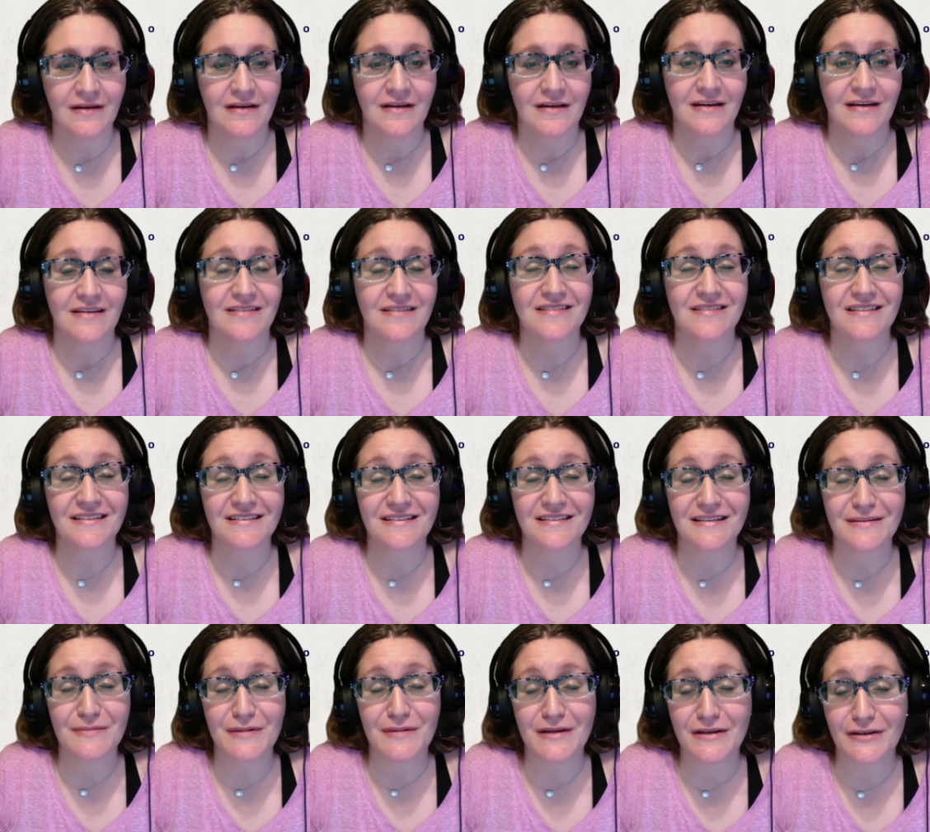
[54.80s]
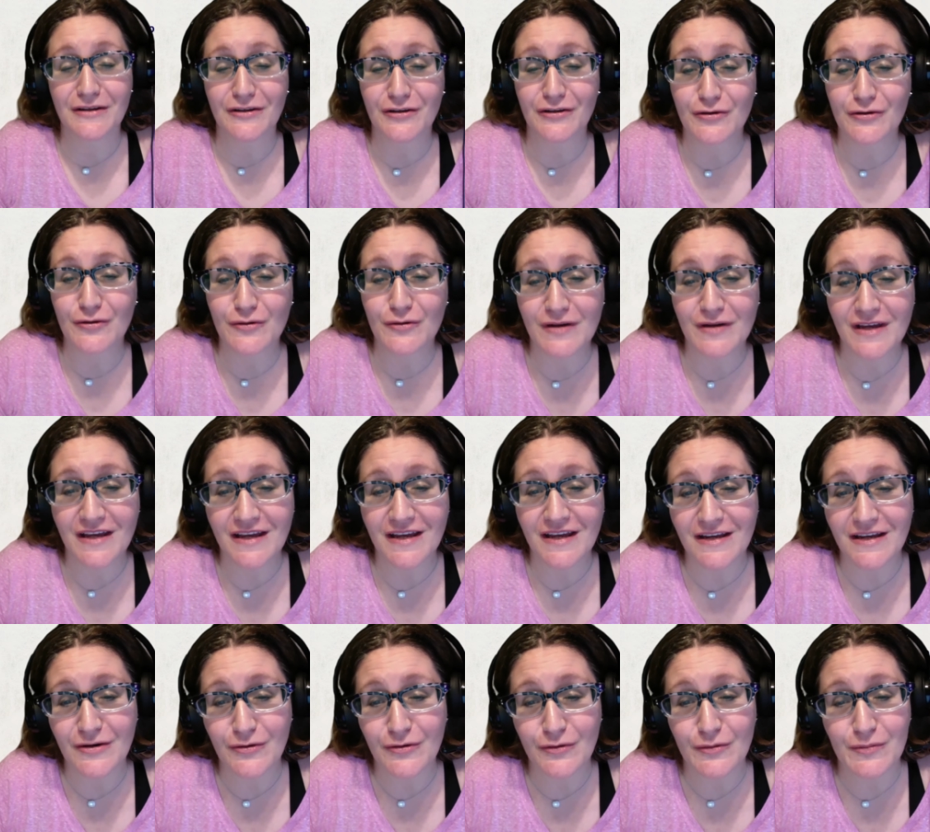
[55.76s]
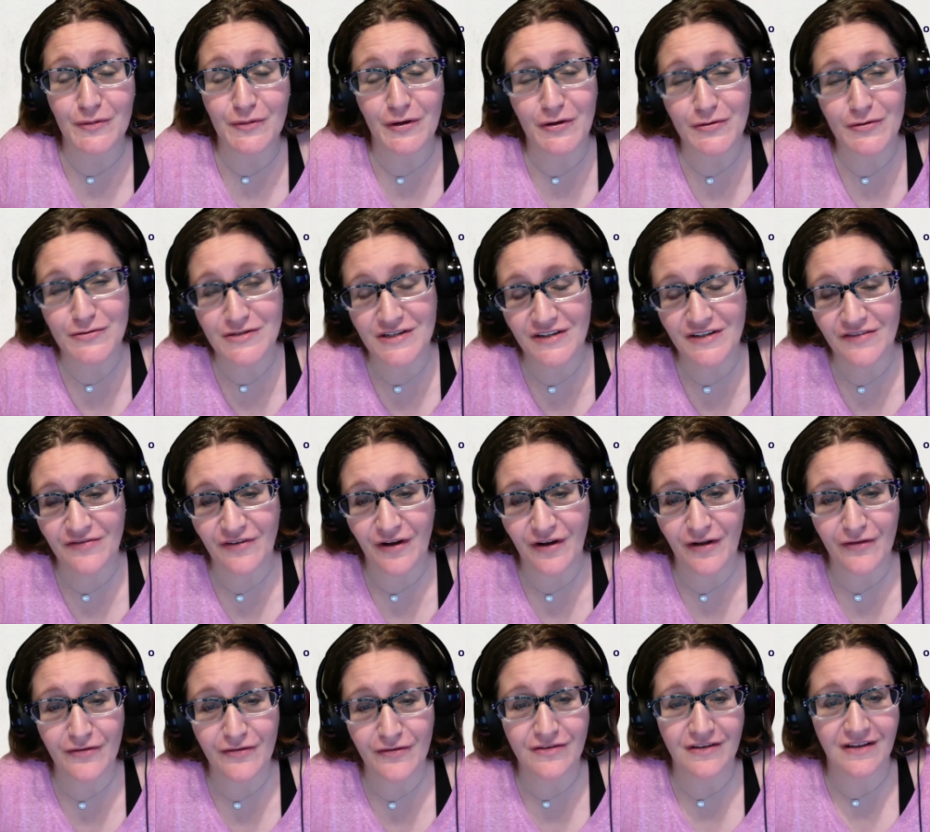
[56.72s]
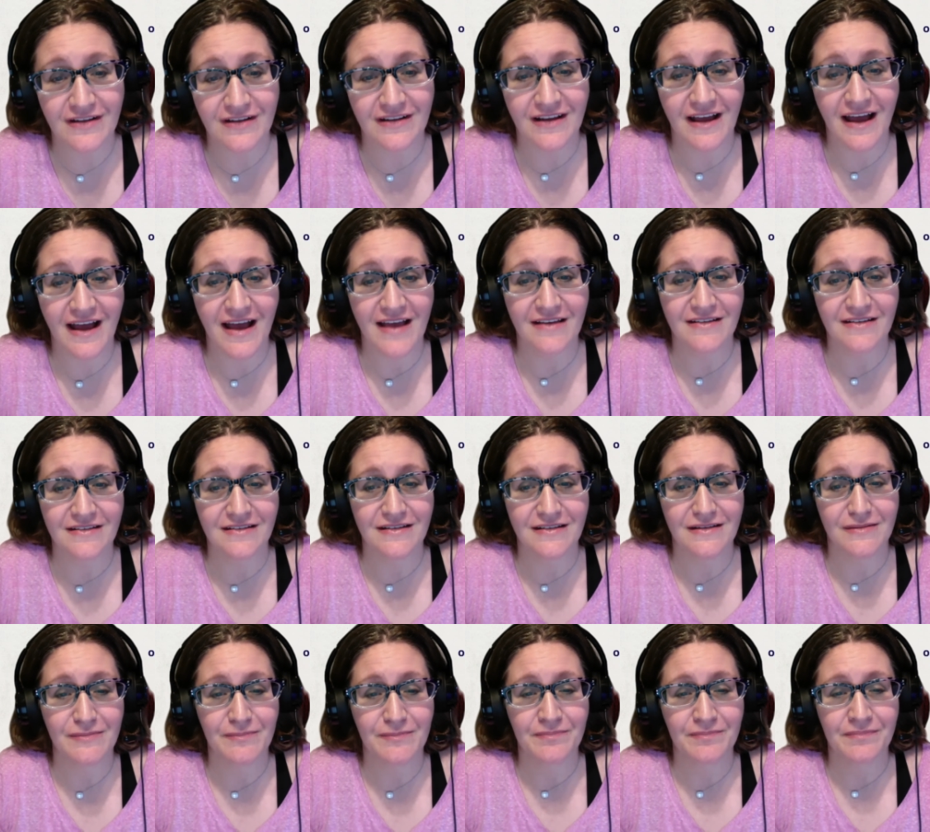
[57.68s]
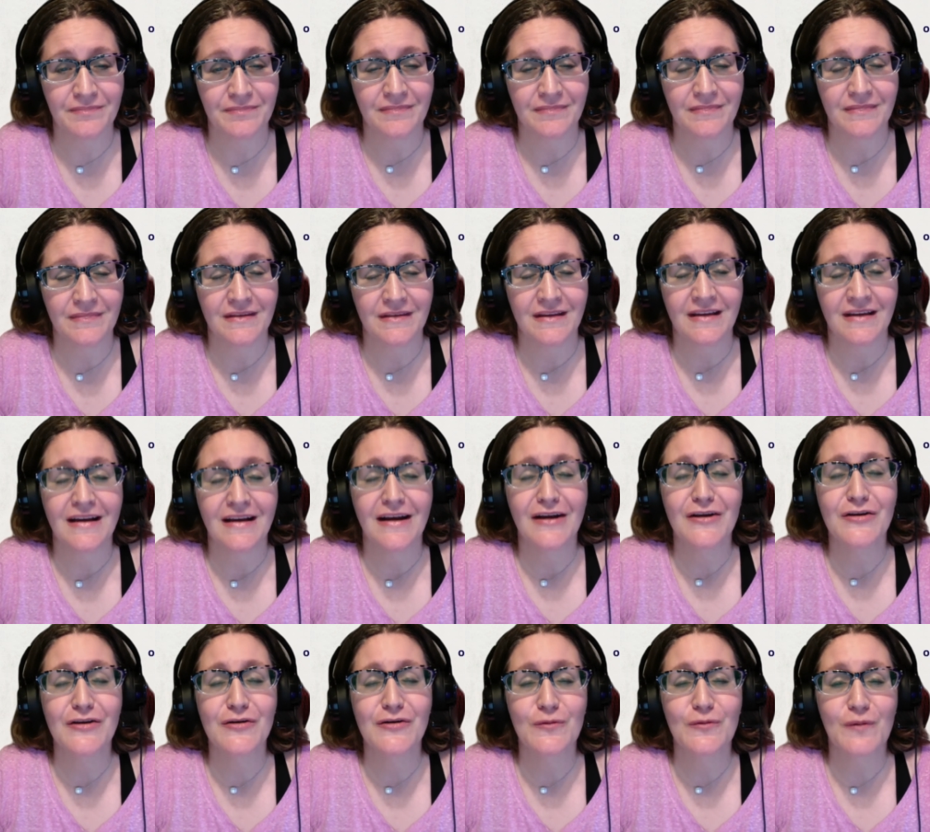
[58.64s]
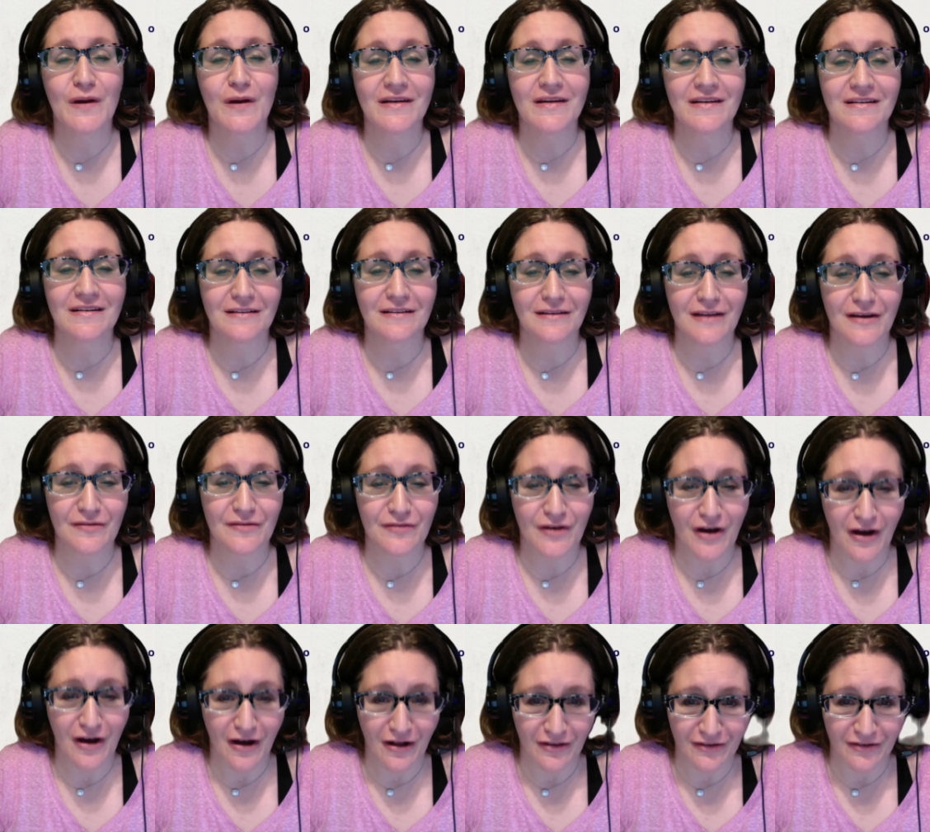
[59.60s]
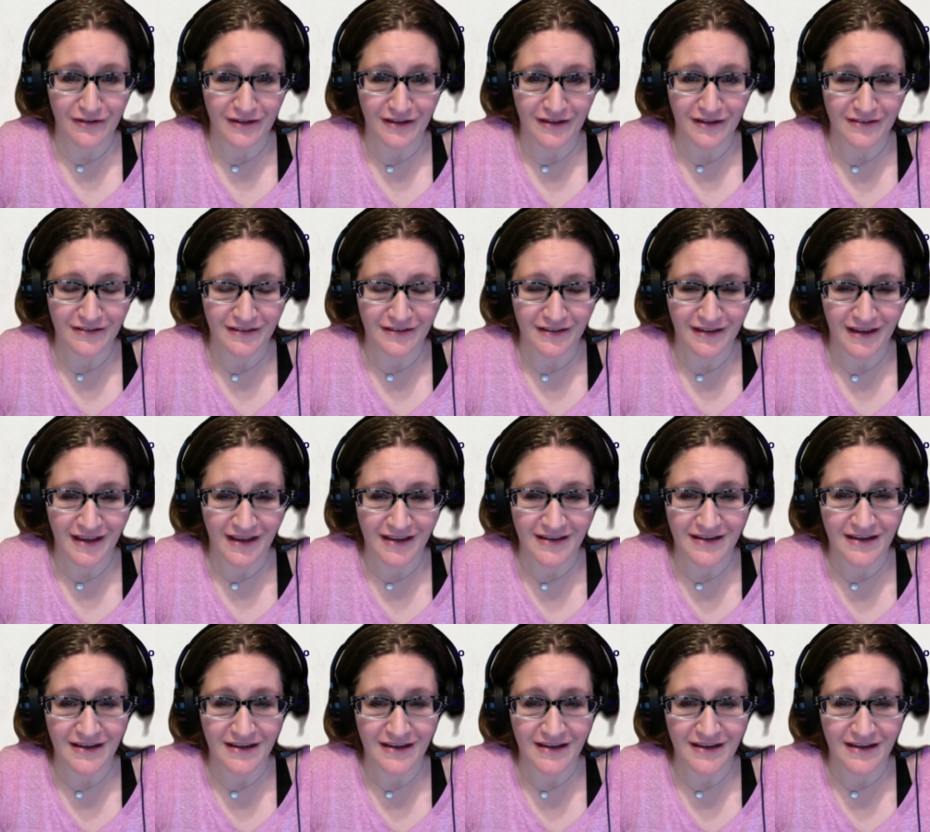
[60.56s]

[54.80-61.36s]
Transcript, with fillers: A sixty-minute Q and A group coaching follows the class. Are you ready to love the holidays again